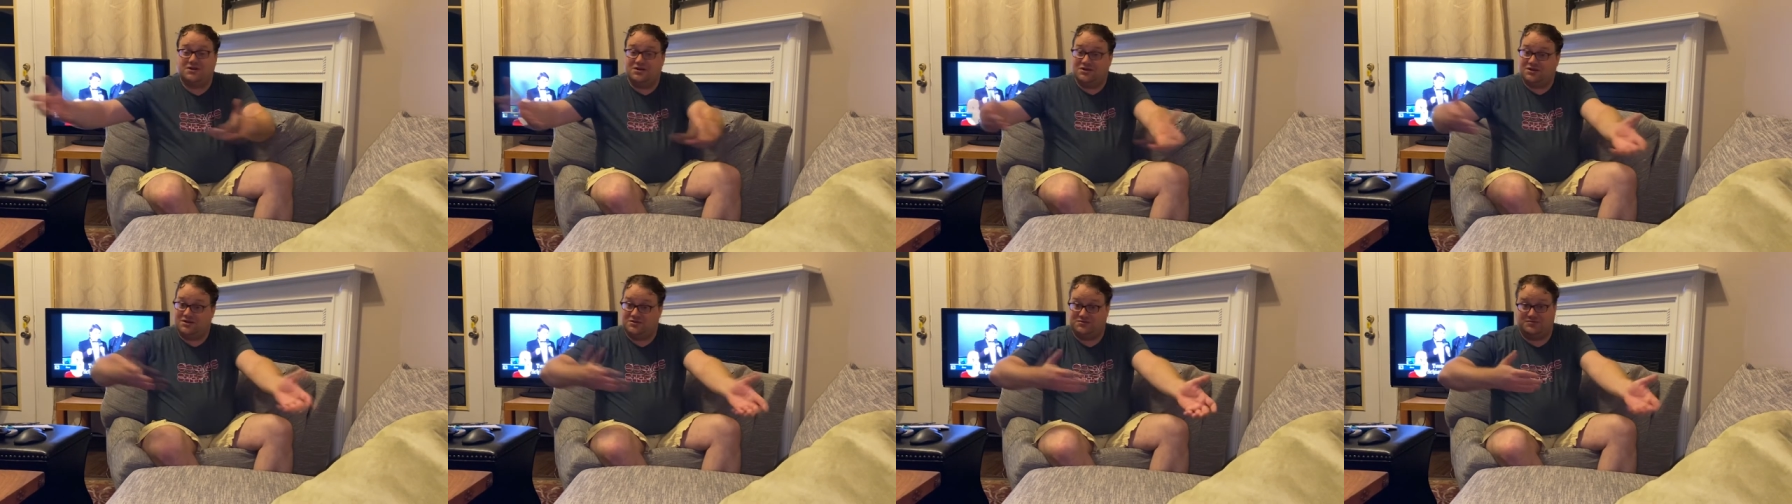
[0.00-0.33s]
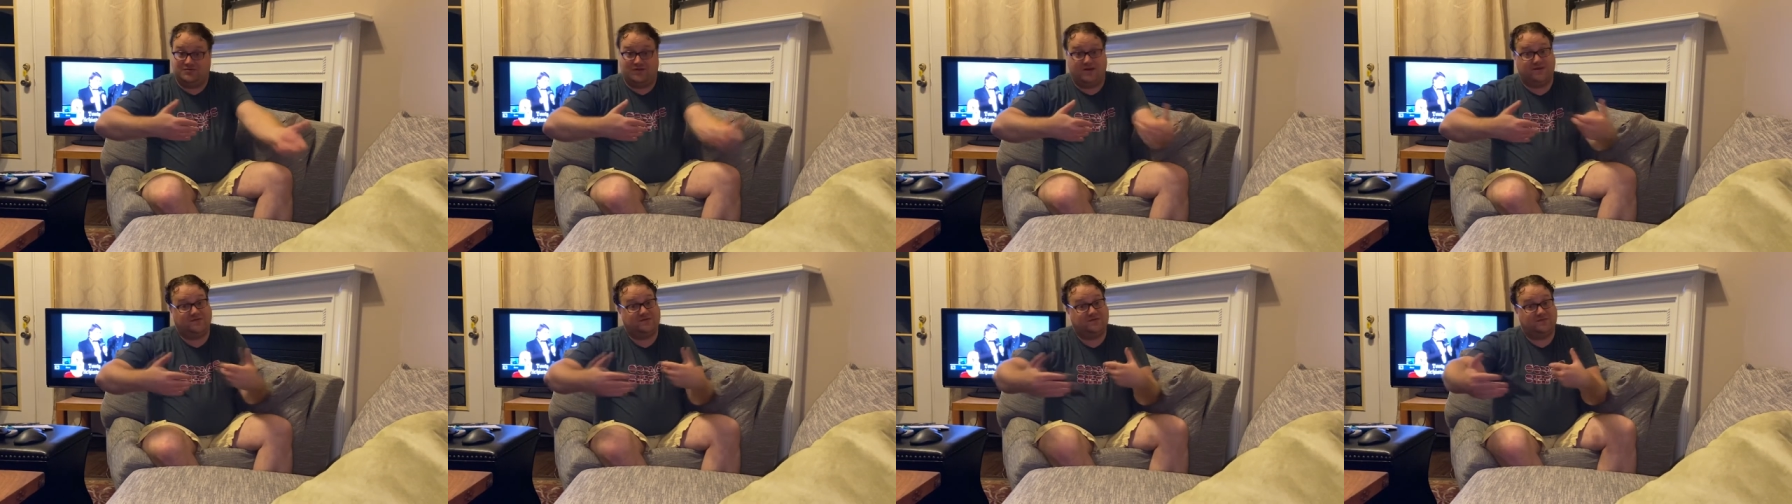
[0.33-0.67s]
goes
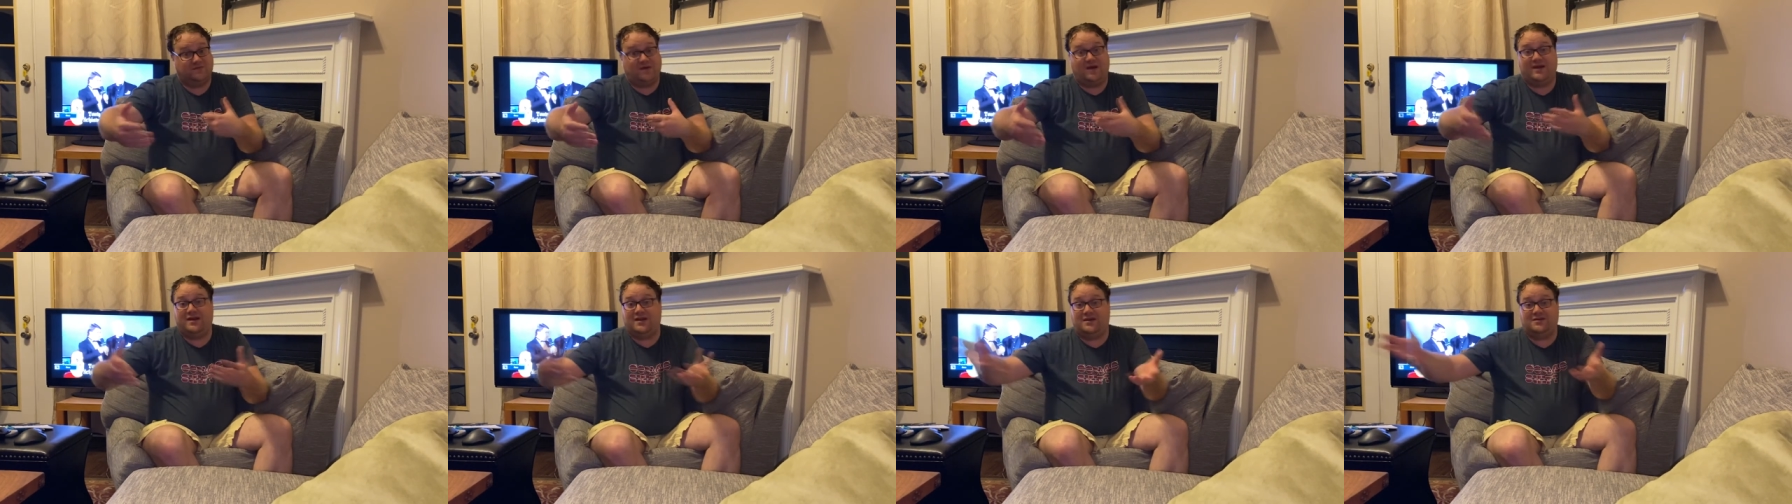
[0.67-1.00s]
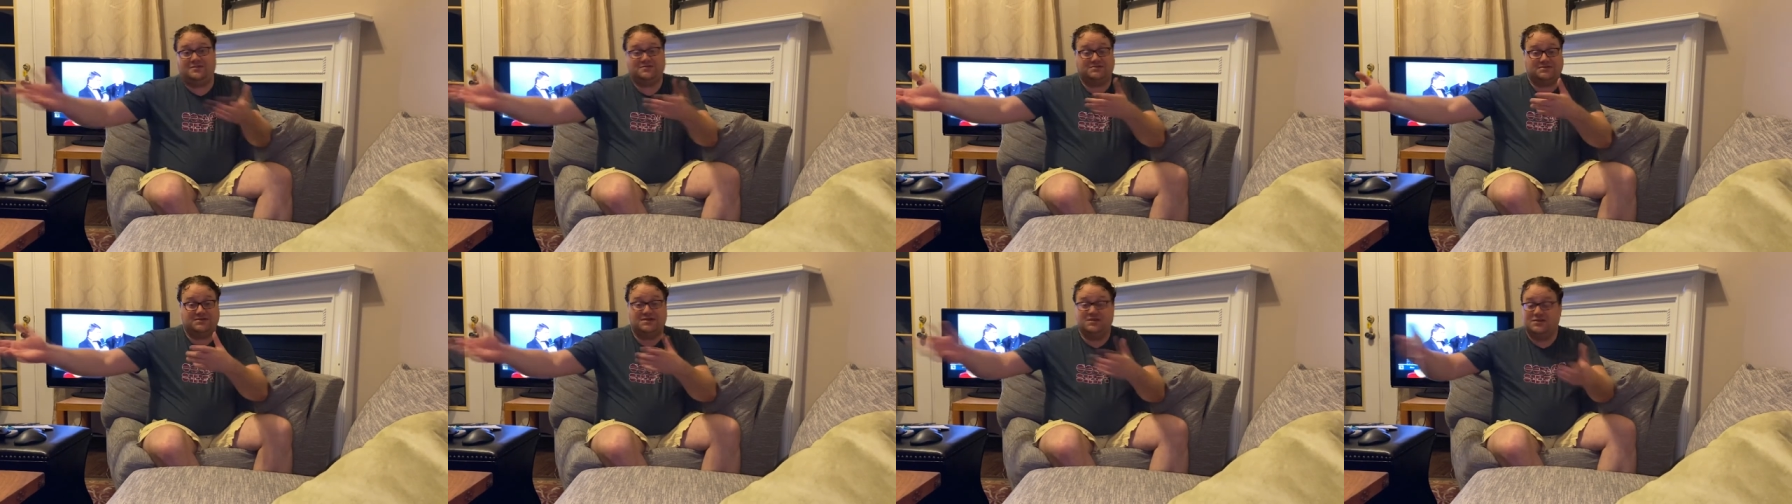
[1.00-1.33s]
right up to my
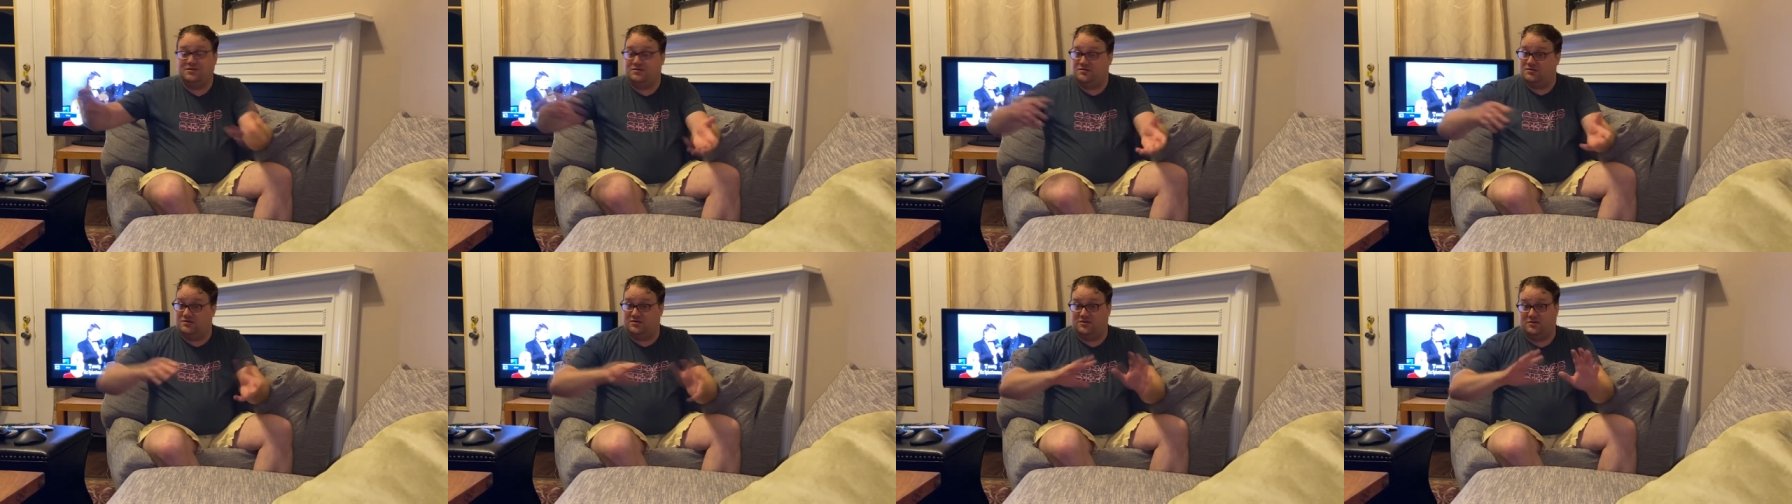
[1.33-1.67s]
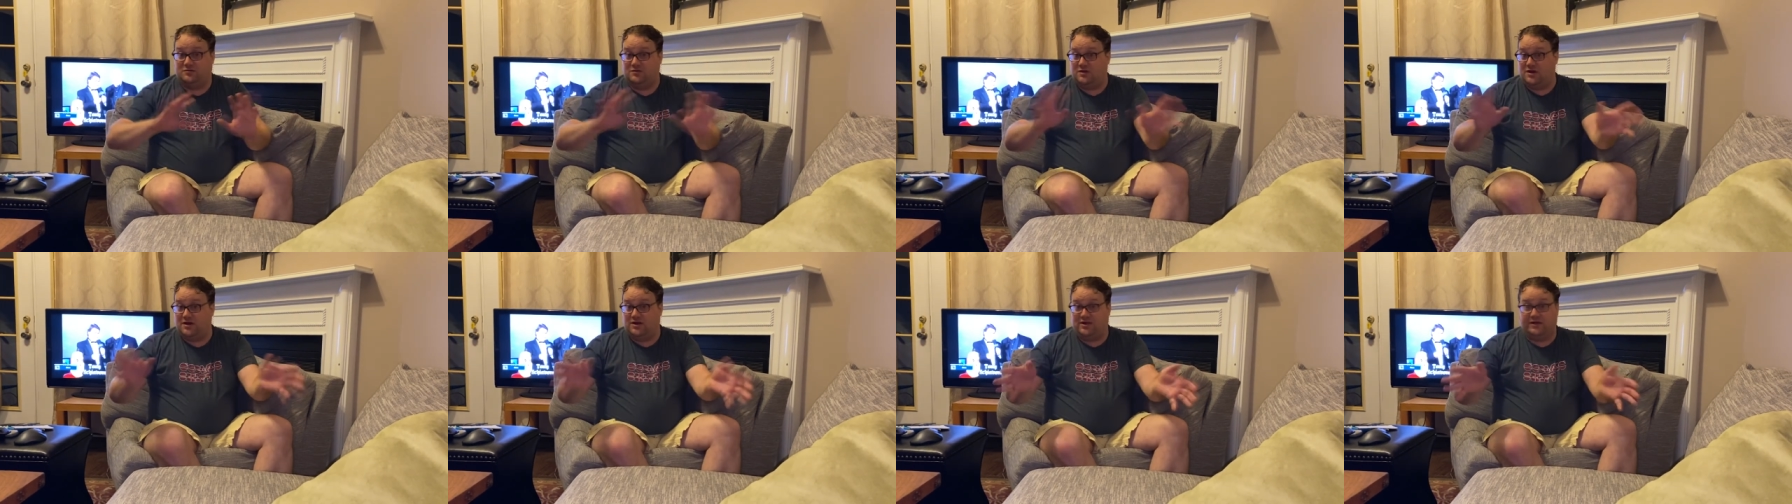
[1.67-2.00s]
house. You don't know
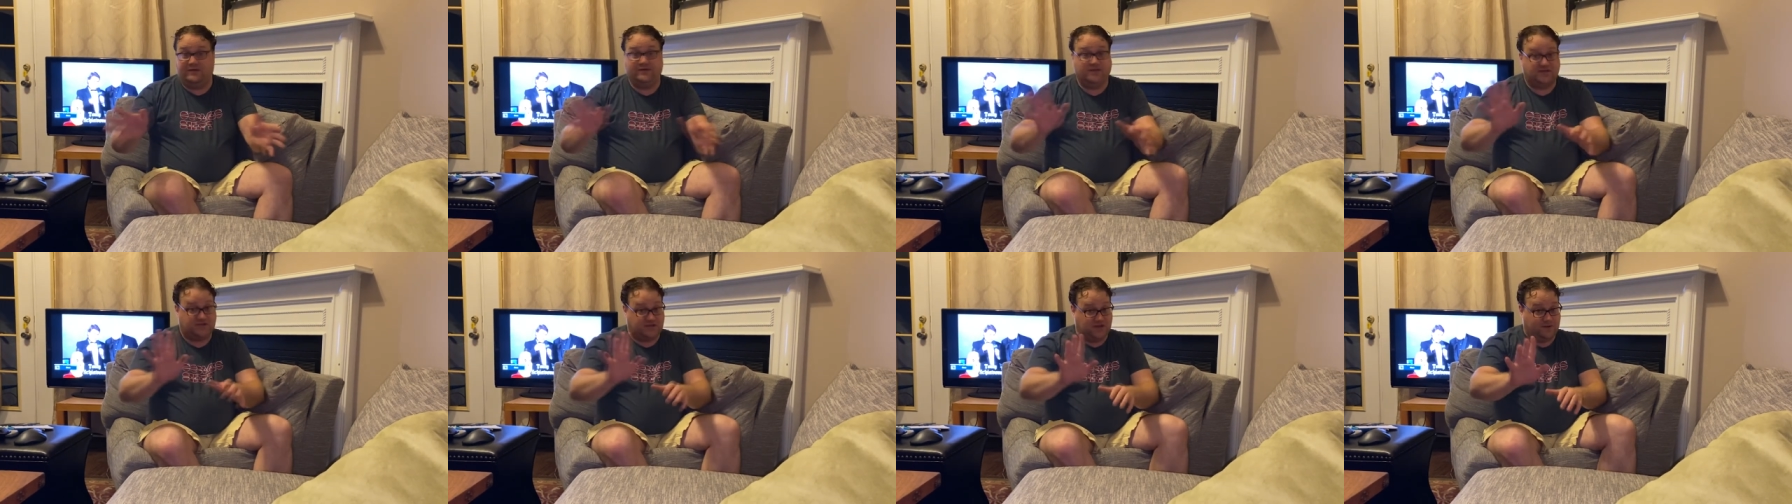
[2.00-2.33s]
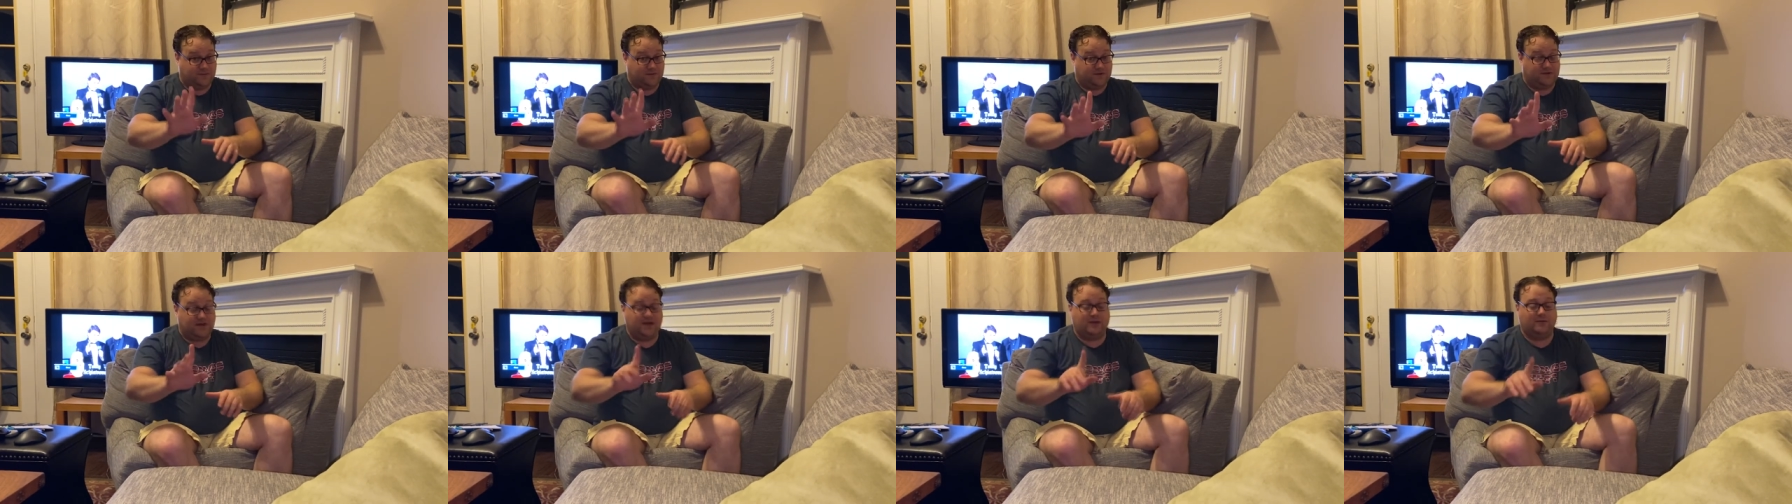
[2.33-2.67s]
where I live. Let's keep
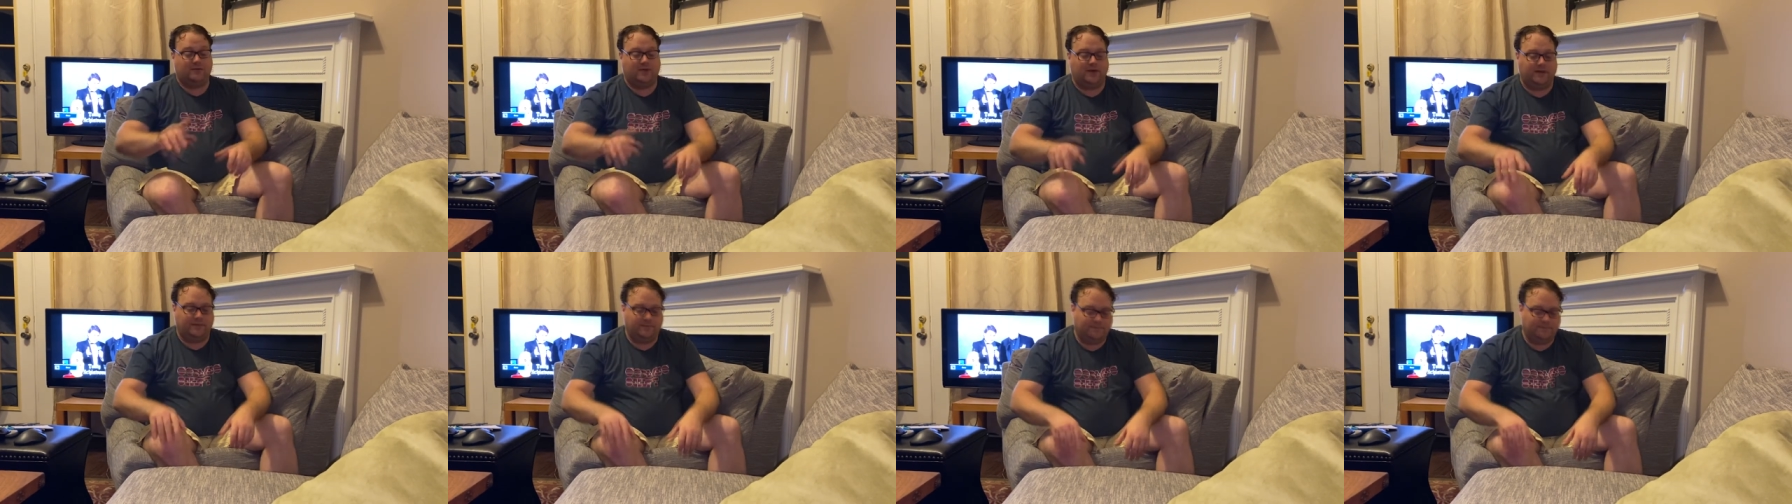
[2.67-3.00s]
it that way.